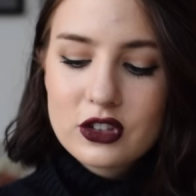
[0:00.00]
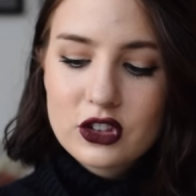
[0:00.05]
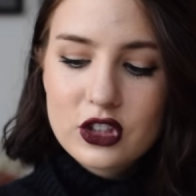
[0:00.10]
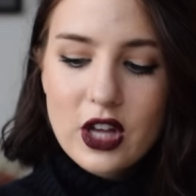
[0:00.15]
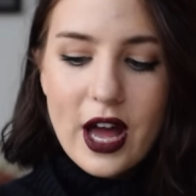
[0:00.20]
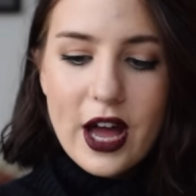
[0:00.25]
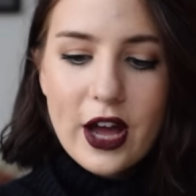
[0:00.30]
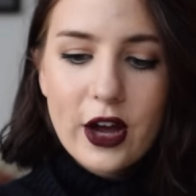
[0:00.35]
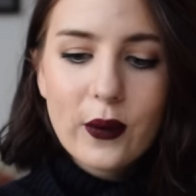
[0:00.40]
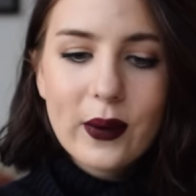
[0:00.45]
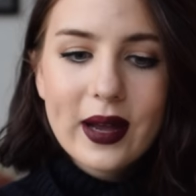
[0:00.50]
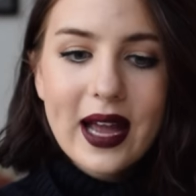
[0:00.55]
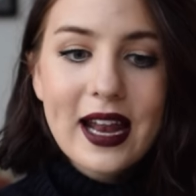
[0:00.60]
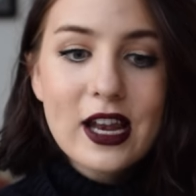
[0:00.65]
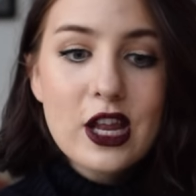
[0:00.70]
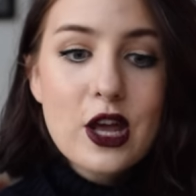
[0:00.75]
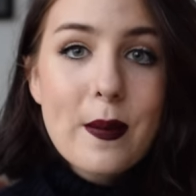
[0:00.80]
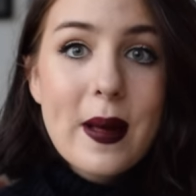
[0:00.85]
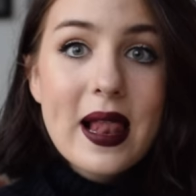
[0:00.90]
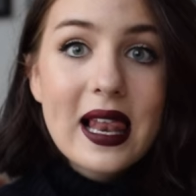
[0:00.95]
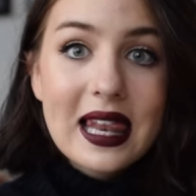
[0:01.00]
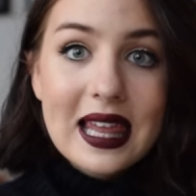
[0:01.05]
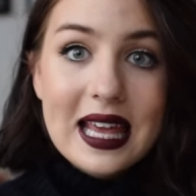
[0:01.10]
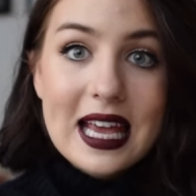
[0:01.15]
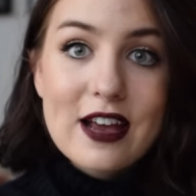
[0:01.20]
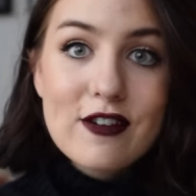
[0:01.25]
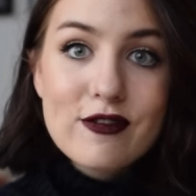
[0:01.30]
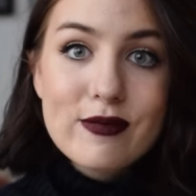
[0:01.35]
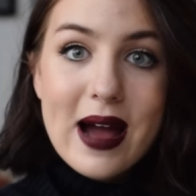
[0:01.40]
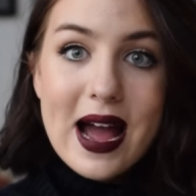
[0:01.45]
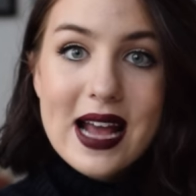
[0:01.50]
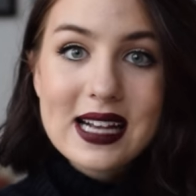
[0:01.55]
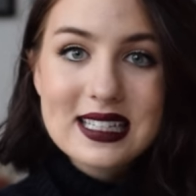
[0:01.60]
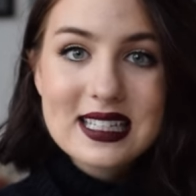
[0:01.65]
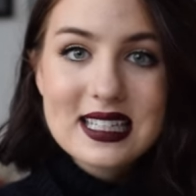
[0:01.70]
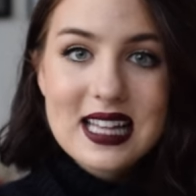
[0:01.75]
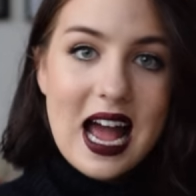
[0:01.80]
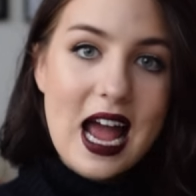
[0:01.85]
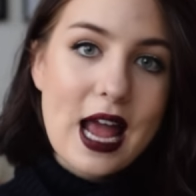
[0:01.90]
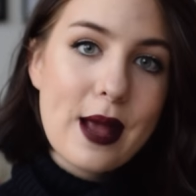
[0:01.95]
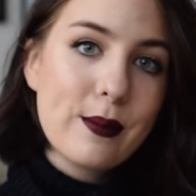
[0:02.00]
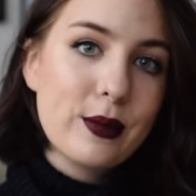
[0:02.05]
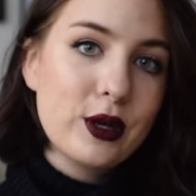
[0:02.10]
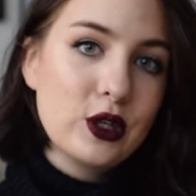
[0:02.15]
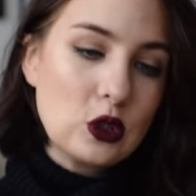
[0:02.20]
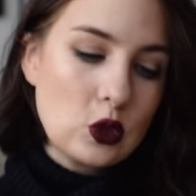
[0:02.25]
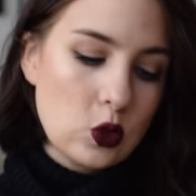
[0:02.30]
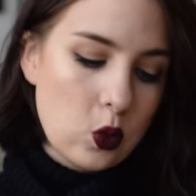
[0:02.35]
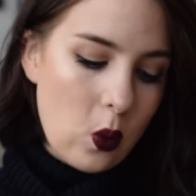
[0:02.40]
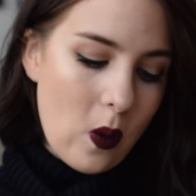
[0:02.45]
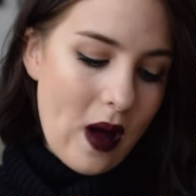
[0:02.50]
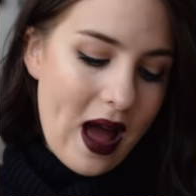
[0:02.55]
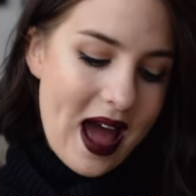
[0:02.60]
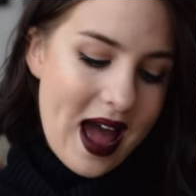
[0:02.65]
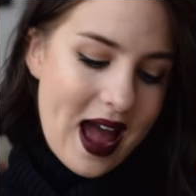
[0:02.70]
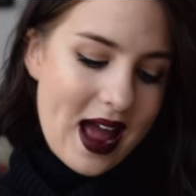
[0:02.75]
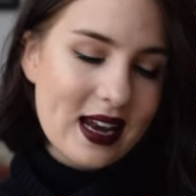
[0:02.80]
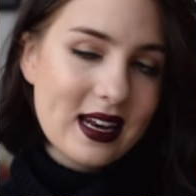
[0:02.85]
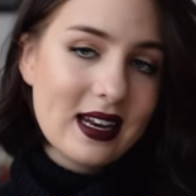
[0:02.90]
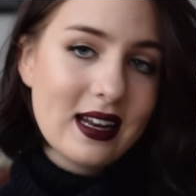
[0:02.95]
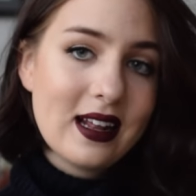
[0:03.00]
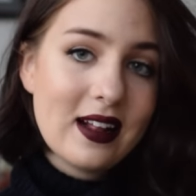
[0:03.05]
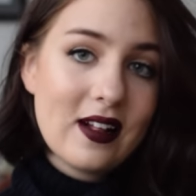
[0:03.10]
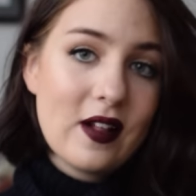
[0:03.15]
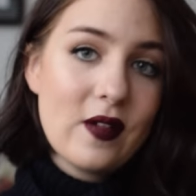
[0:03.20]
So, can you believe my excitement when